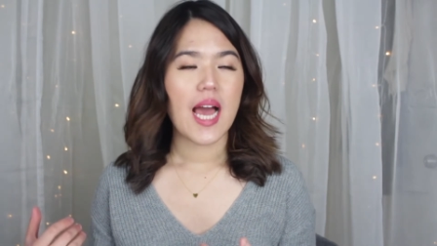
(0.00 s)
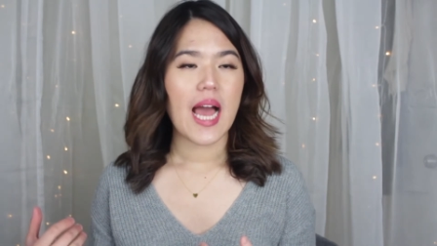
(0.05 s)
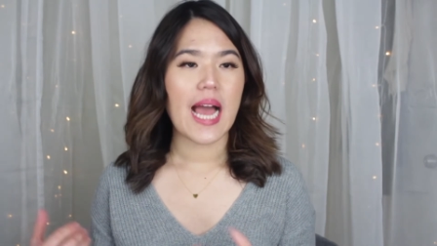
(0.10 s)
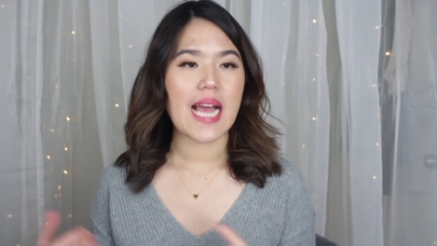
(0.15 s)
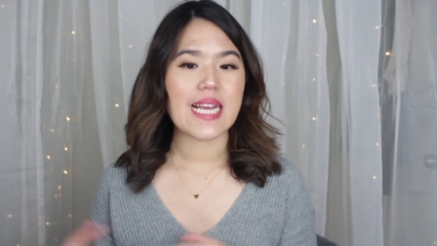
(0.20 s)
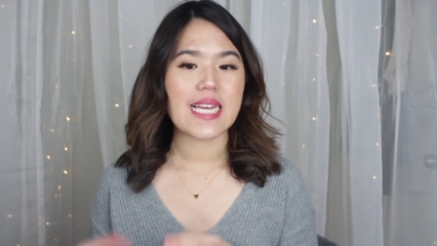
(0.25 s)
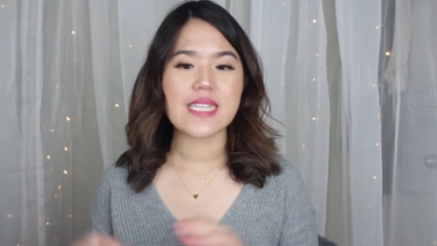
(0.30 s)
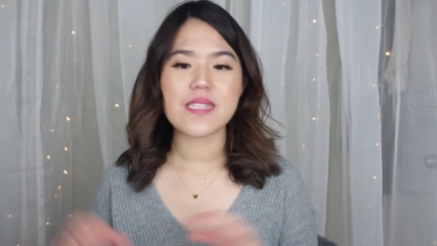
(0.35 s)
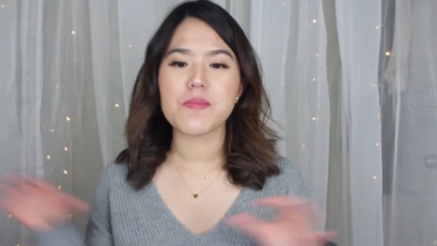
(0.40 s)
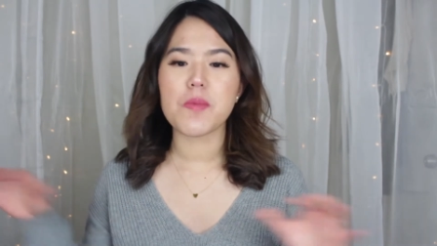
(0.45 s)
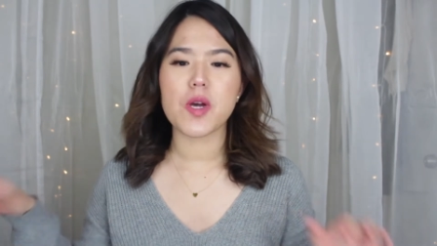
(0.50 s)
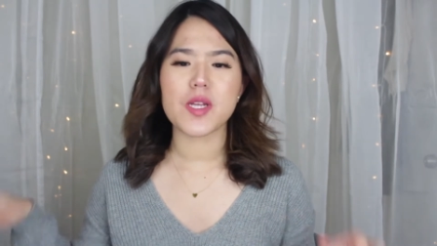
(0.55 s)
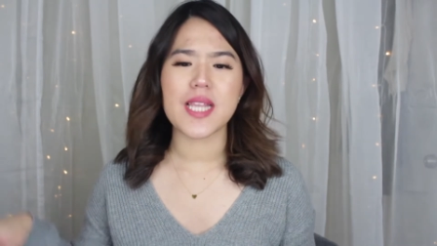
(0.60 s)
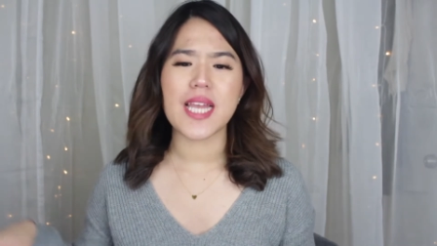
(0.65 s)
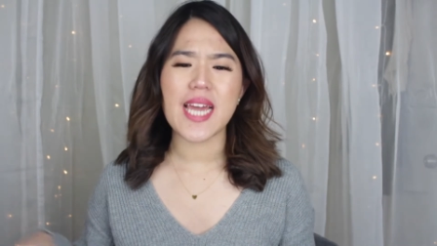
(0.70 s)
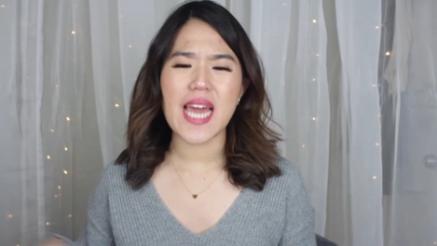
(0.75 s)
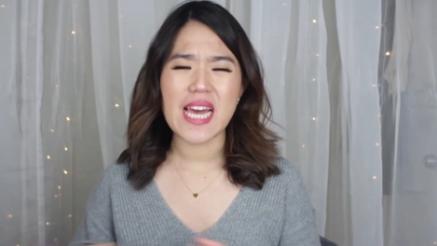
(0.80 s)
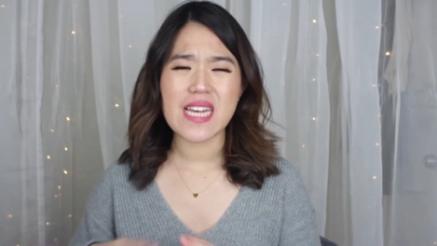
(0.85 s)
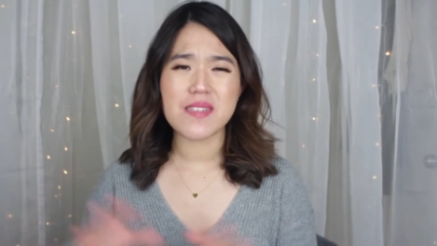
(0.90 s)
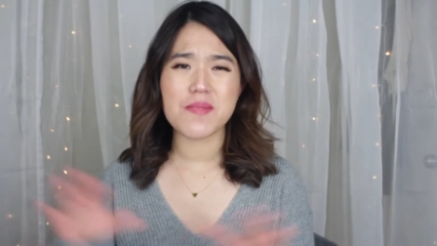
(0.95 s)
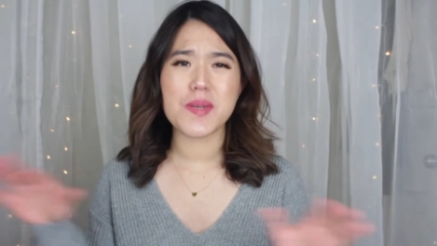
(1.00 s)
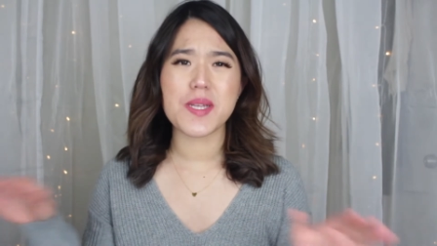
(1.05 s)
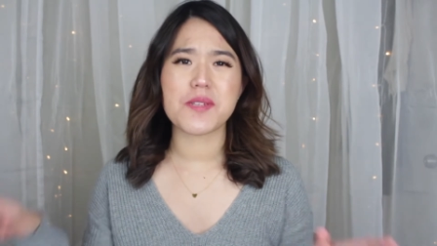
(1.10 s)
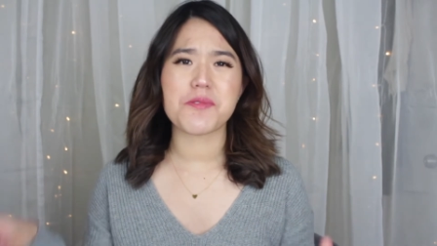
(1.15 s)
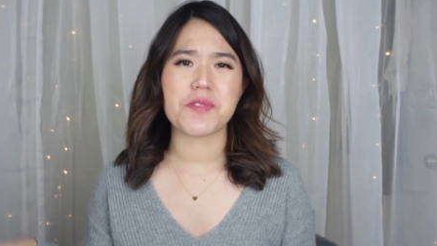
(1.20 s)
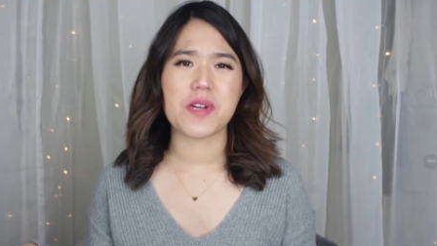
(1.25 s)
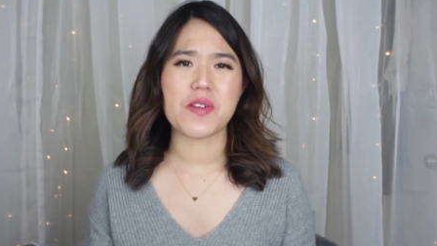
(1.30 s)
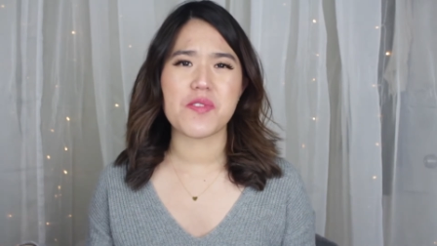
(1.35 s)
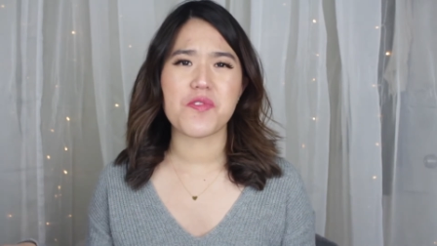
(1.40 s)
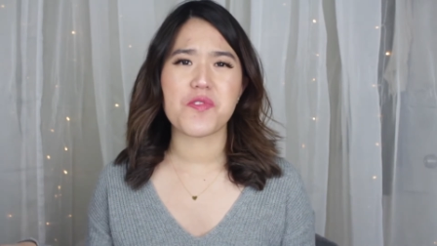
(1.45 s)
I guess mock neck has been
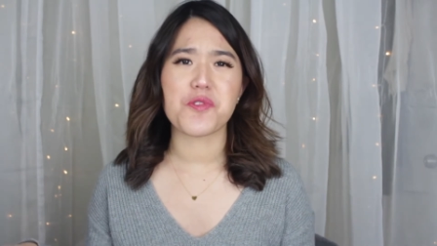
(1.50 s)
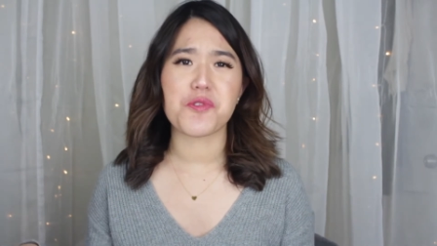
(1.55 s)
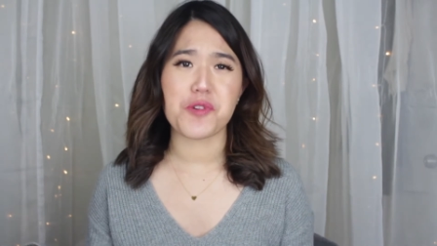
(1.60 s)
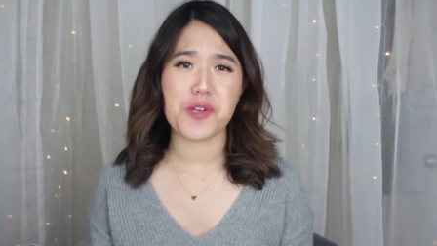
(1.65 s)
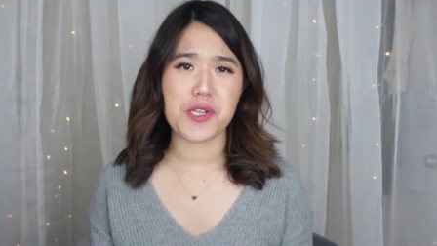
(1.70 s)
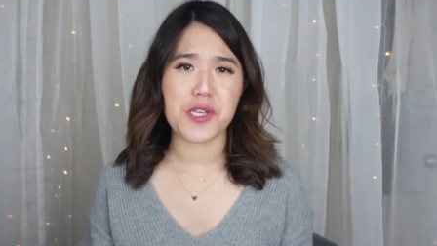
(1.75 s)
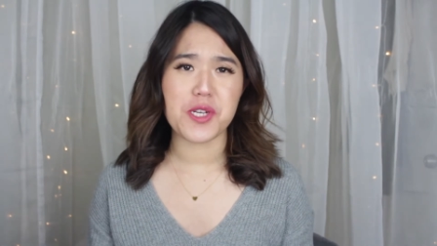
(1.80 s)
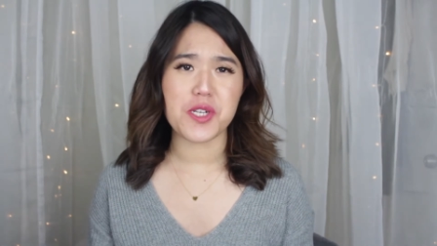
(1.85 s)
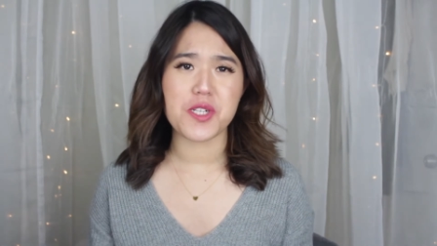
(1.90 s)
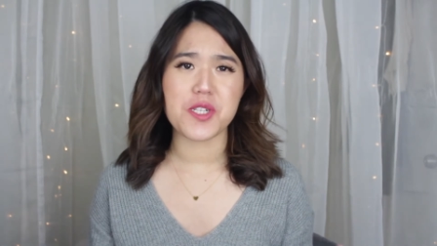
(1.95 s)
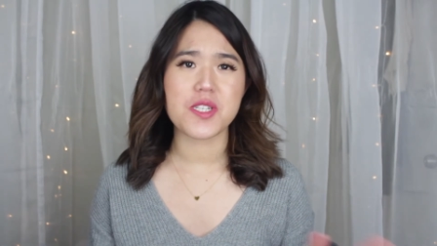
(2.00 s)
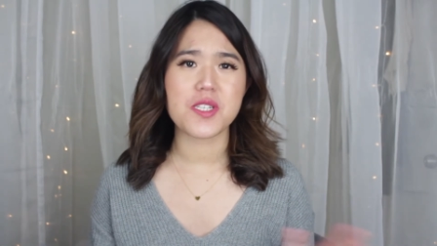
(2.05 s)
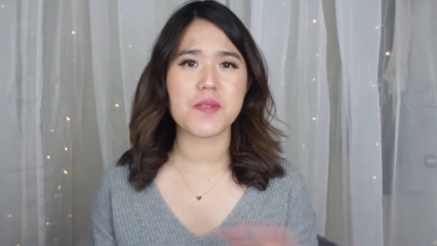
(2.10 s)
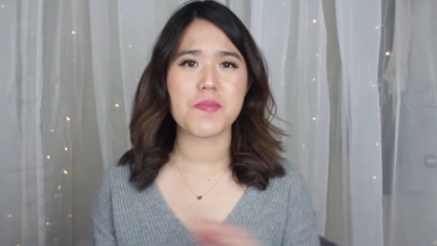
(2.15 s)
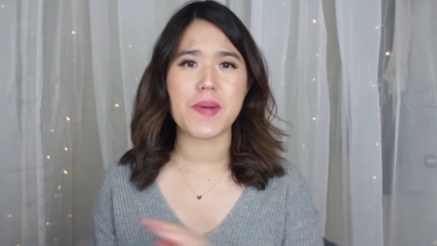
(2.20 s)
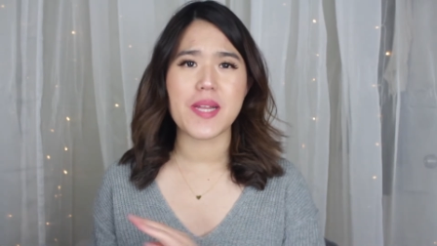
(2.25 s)
around for years,